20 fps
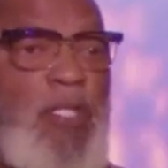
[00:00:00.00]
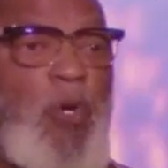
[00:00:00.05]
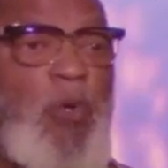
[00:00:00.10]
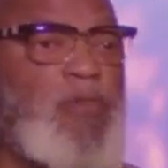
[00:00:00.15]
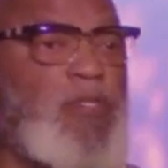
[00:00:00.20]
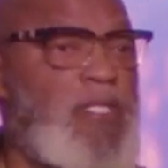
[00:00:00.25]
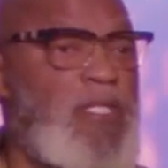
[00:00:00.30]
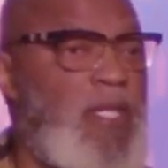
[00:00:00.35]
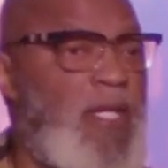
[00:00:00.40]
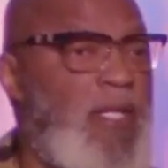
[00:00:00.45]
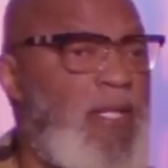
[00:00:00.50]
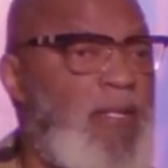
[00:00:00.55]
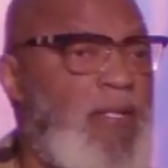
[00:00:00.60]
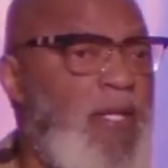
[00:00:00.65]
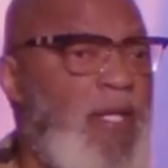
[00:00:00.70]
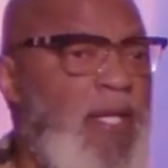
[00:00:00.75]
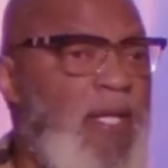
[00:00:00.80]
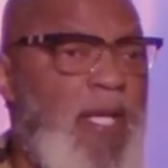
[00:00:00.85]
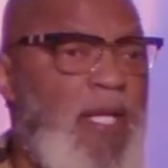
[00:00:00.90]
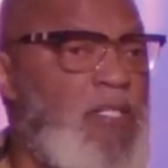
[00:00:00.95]
that no sin
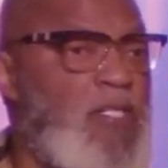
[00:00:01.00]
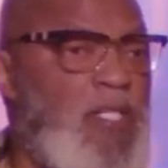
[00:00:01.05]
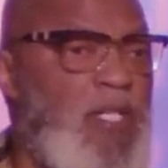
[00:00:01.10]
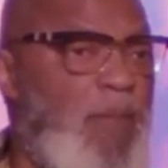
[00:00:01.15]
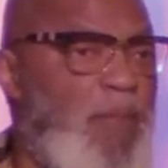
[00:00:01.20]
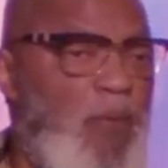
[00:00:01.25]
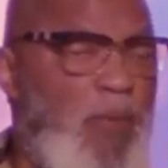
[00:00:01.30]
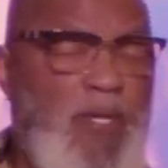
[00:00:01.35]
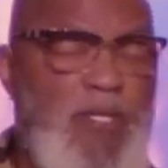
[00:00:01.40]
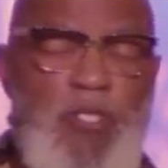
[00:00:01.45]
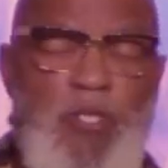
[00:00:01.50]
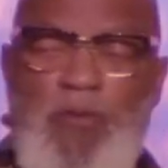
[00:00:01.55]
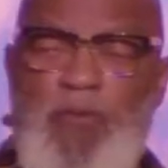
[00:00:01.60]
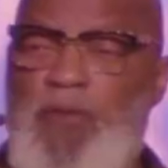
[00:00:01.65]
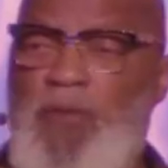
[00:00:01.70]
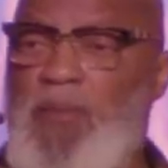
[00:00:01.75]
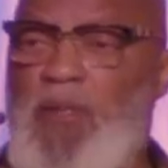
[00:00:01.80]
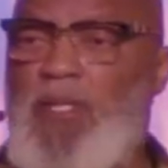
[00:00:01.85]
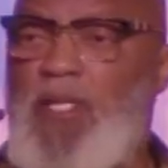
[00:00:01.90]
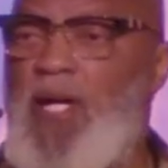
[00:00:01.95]
can separate you
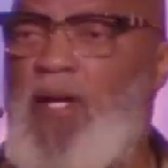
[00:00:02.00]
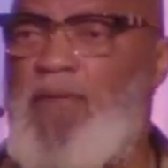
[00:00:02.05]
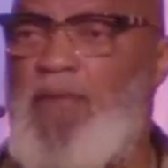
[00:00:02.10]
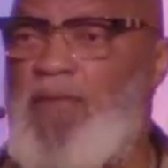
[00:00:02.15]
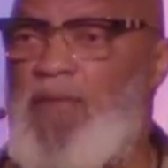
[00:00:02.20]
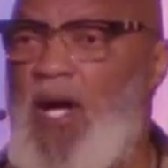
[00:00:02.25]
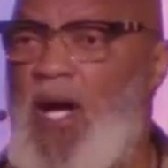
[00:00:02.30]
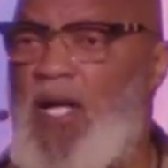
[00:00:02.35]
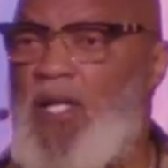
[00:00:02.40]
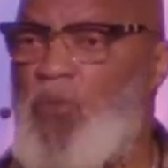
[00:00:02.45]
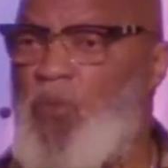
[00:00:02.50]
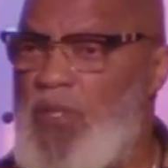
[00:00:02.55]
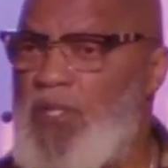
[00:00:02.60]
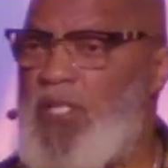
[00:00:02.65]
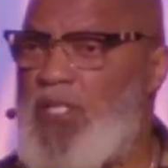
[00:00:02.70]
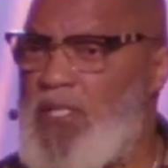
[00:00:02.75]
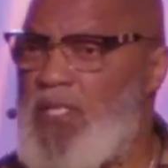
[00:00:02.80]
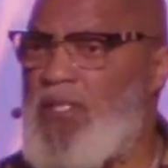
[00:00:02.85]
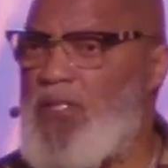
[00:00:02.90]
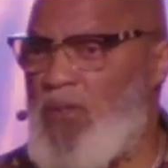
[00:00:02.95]
from the love of God
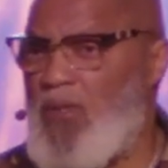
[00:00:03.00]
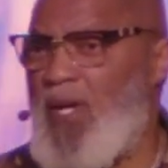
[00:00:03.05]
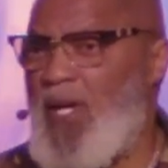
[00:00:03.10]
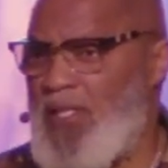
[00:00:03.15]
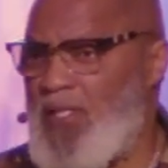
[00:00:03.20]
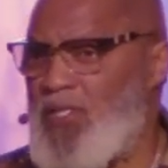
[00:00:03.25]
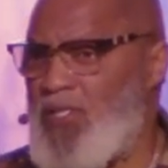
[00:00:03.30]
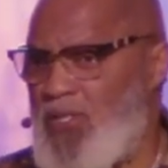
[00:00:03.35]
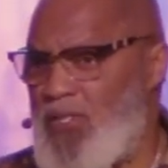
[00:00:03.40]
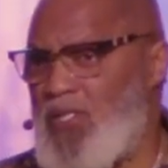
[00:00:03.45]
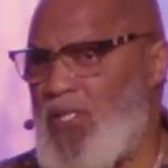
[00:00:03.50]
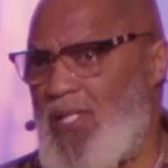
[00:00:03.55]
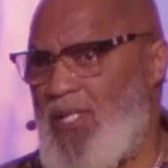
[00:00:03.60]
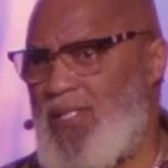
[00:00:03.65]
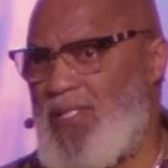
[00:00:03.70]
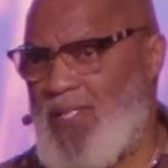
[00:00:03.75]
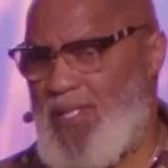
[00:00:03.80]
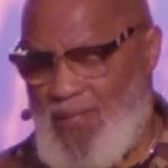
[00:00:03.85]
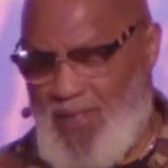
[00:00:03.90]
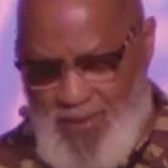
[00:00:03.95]
which is in Christ
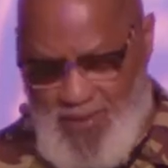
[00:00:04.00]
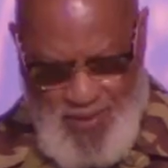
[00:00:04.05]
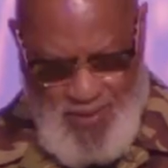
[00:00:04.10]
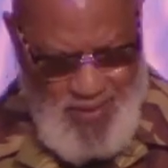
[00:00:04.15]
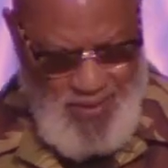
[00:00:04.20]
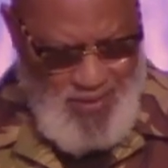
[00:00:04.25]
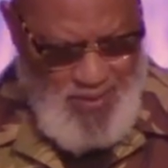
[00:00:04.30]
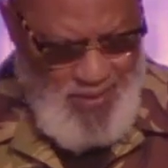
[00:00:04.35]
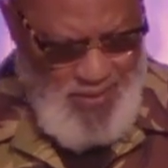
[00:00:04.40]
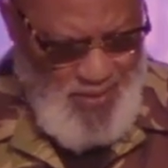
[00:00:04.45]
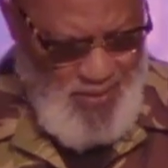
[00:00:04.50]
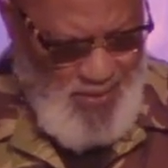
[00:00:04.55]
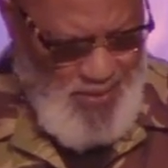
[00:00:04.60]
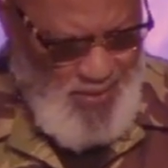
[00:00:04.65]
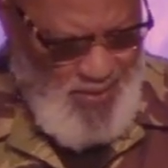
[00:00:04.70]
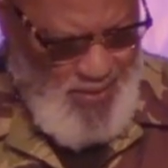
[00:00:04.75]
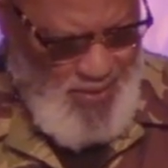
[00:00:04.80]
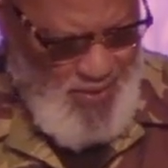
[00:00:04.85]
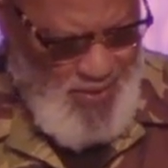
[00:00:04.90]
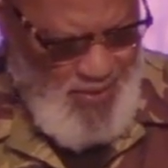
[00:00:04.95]
Jesus.
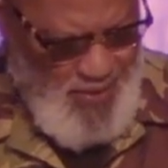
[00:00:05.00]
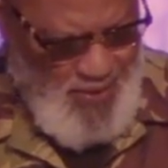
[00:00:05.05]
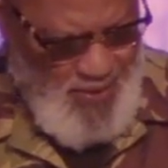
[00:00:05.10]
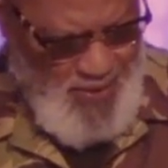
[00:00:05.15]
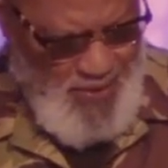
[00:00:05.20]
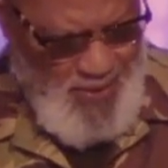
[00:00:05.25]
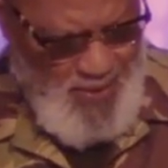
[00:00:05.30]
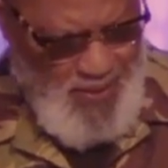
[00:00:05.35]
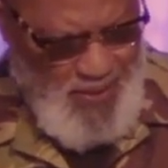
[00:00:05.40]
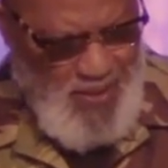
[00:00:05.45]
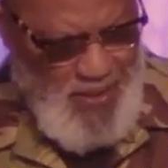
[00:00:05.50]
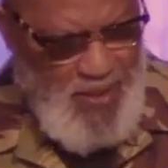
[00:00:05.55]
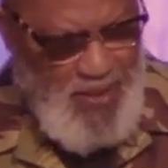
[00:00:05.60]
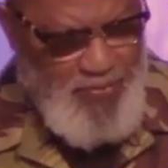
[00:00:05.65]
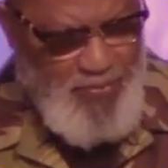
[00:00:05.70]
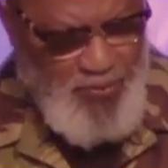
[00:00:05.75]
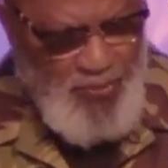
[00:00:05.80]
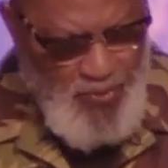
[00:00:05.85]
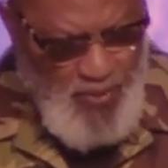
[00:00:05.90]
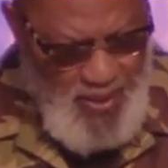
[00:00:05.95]

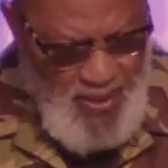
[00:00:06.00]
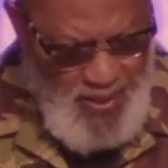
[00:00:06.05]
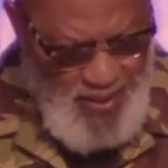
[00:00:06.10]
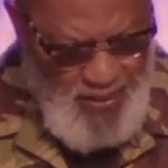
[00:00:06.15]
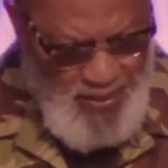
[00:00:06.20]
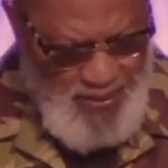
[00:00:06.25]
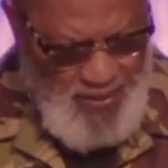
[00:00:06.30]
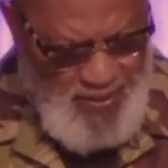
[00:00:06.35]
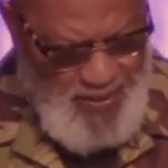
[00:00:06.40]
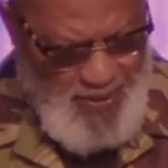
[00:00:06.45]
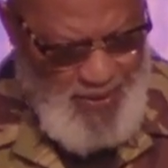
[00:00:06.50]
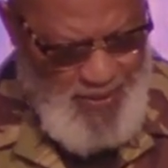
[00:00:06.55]
Live free.